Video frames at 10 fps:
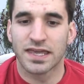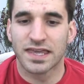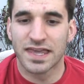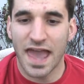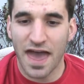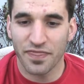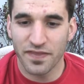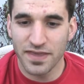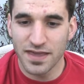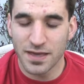
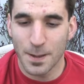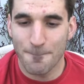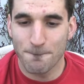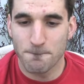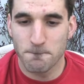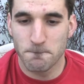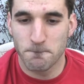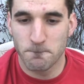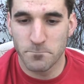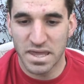Kathy
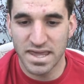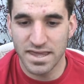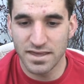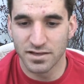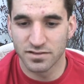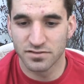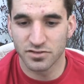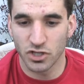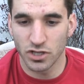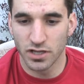P.
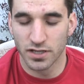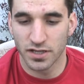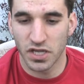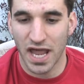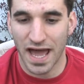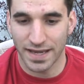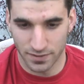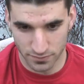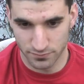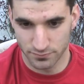Soul 9.
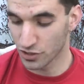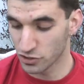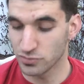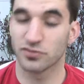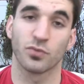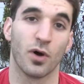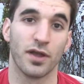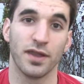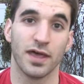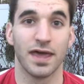You just
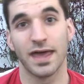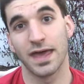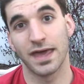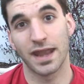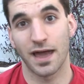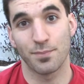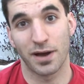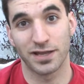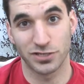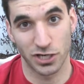won an
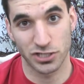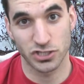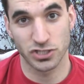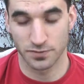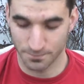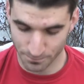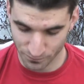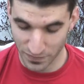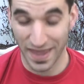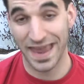iPod Touch.
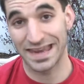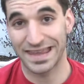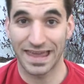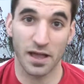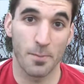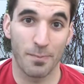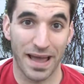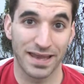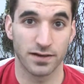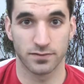8
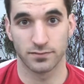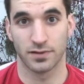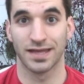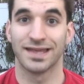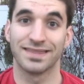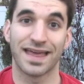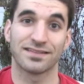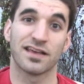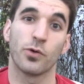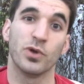gigabyte.
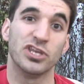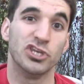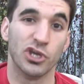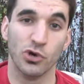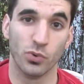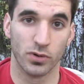That's how we do.